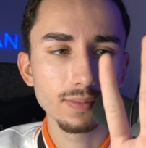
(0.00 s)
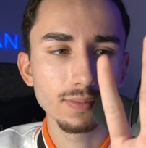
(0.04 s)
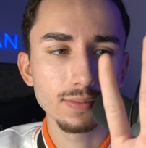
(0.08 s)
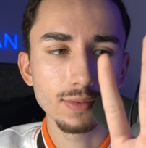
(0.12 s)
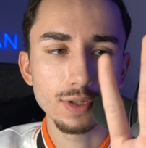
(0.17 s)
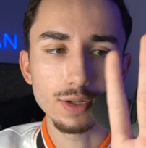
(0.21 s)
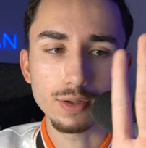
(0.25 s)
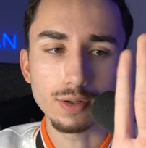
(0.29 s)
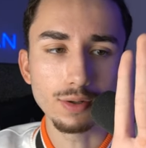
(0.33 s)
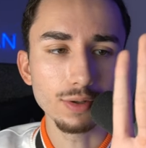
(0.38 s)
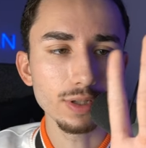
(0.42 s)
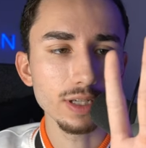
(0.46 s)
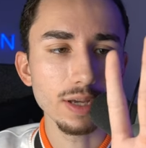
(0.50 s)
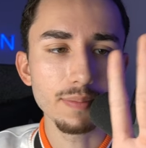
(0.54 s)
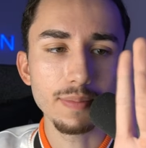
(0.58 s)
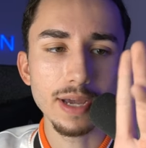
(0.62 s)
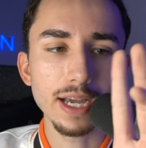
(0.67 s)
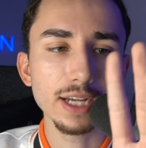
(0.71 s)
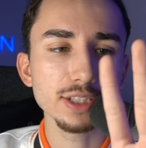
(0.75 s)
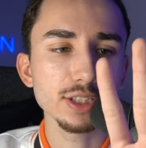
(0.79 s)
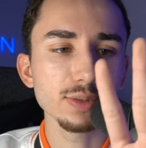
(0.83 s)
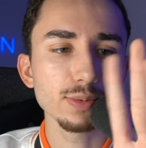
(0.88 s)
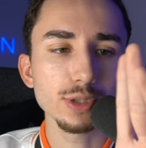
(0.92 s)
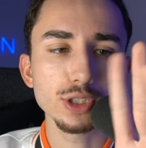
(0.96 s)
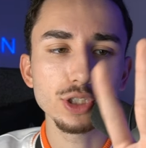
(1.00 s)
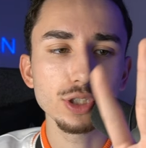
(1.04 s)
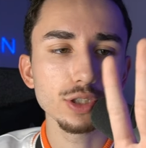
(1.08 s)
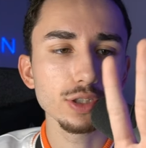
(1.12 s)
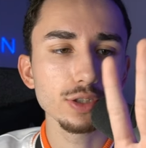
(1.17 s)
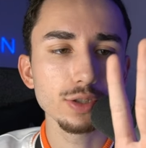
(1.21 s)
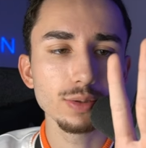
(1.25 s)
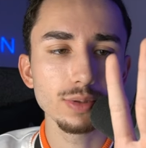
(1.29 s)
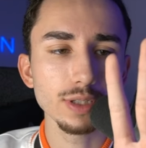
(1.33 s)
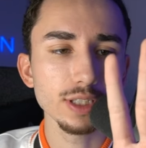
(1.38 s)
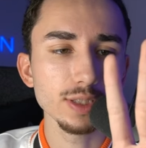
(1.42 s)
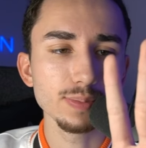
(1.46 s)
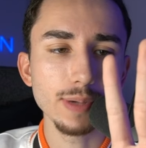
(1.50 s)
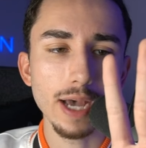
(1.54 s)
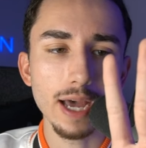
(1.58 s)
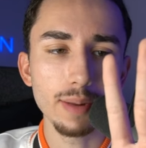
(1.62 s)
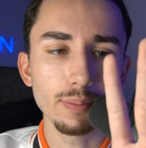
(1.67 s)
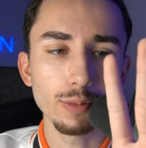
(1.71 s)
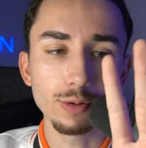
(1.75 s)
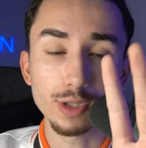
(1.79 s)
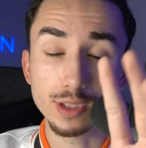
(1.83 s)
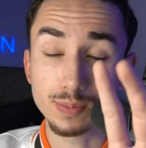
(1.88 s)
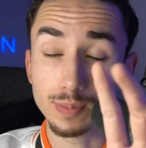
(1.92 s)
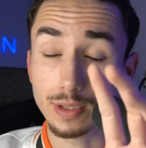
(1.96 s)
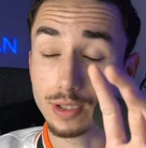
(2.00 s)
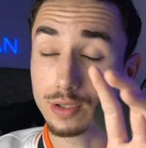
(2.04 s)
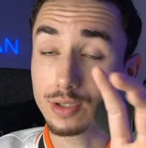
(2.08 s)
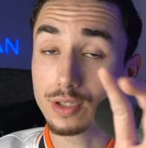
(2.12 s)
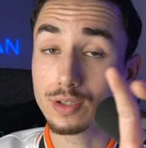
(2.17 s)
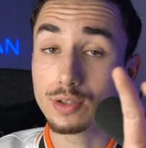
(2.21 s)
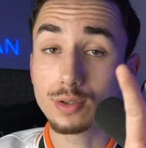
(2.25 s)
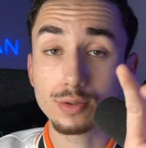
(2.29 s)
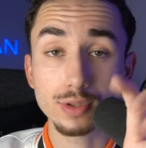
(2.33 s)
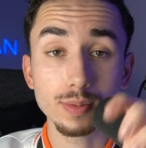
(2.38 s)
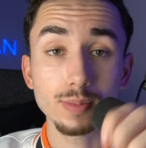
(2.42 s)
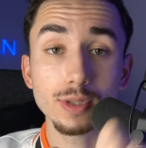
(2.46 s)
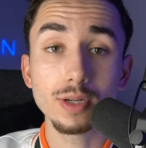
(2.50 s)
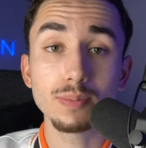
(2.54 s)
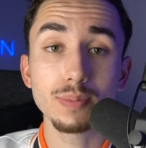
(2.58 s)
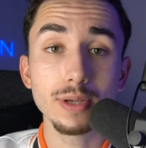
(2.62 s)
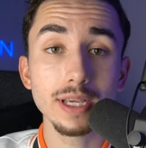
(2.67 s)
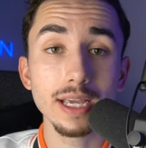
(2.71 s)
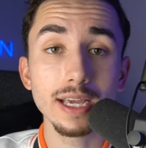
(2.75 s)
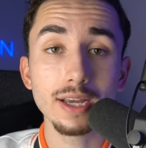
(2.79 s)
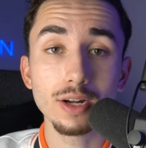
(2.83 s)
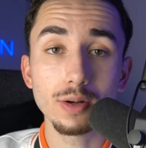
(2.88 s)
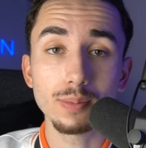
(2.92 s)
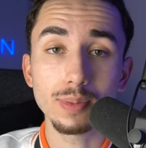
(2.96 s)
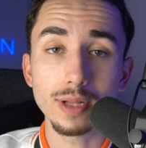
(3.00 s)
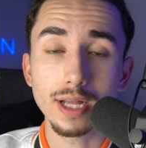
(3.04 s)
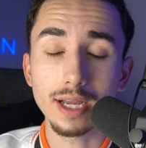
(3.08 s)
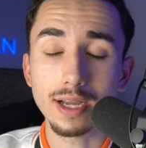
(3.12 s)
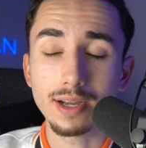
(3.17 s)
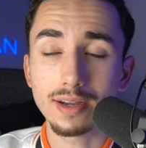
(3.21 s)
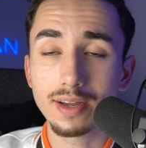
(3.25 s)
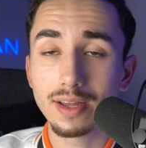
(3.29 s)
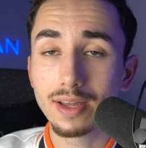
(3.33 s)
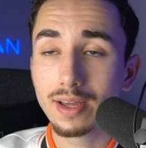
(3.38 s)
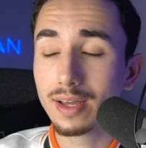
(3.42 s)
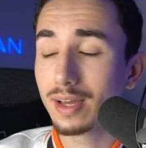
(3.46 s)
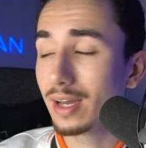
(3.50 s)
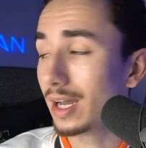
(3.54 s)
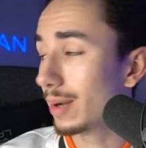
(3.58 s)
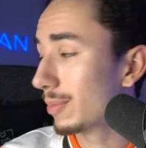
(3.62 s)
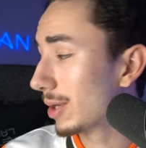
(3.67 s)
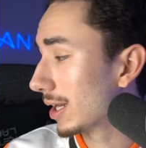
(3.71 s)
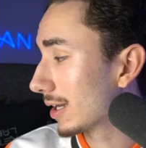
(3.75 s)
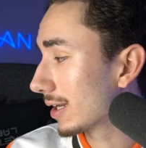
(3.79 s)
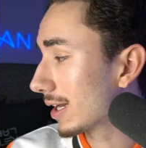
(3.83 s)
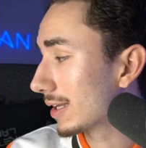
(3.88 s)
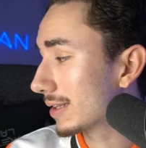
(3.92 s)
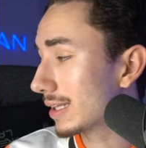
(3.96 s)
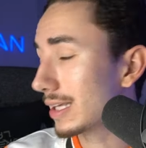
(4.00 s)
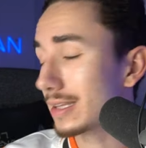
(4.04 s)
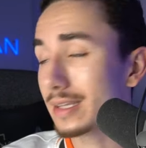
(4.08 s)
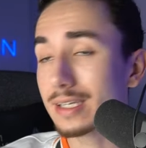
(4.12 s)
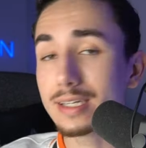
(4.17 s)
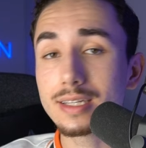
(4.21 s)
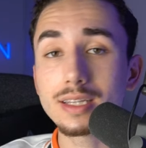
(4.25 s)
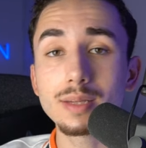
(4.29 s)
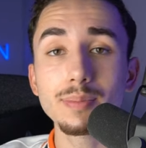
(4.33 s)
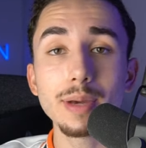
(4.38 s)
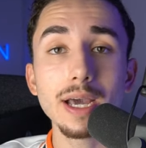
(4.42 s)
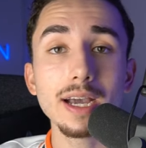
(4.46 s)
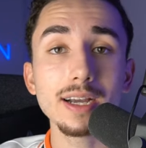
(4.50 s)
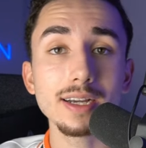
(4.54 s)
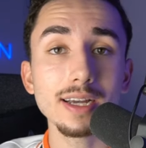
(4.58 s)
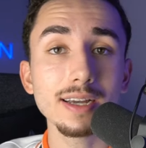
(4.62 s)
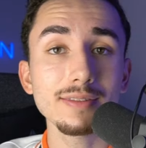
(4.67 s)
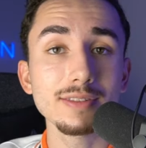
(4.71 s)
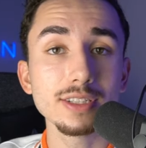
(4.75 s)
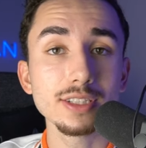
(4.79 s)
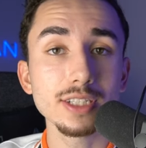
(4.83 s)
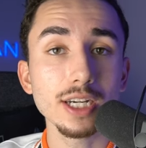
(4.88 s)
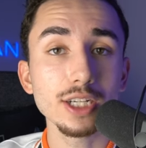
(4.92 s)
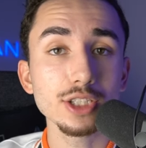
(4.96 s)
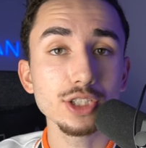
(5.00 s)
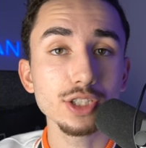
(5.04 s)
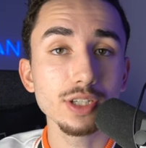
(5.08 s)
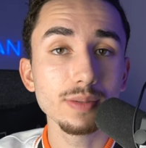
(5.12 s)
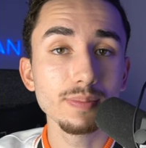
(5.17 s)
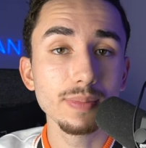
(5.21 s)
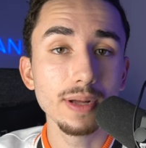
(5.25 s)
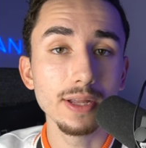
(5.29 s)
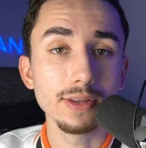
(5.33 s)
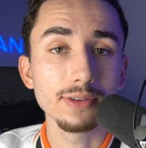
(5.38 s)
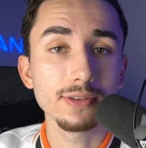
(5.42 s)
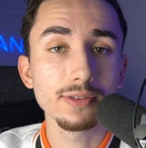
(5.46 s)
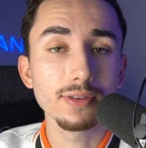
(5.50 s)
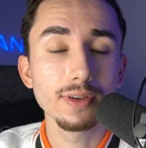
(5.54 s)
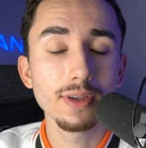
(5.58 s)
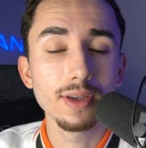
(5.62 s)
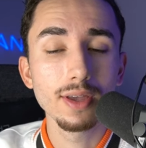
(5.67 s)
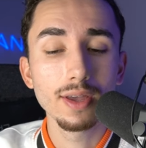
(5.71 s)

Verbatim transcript: You can only imagine what you can do with these bad boys, but you can do some good piano playing. I mean, I got that thing in the back. I haven't touched it in months.